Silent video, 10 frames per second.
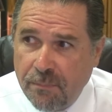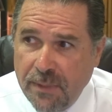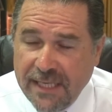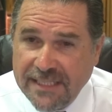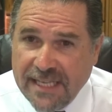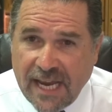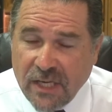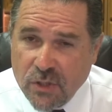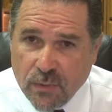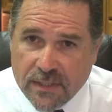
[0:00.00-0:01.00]
being
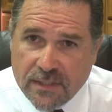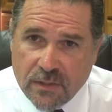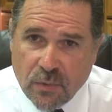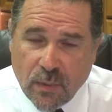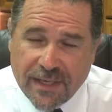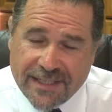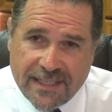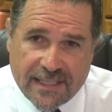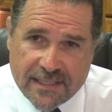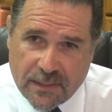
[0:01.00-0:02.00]
dangerous to where it
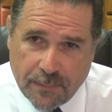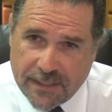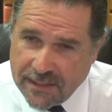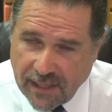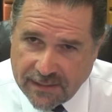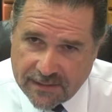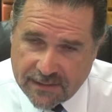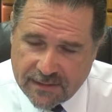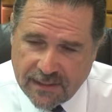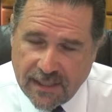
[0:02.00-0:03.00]
needs to be
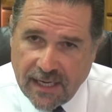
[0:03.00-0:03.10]
licensed.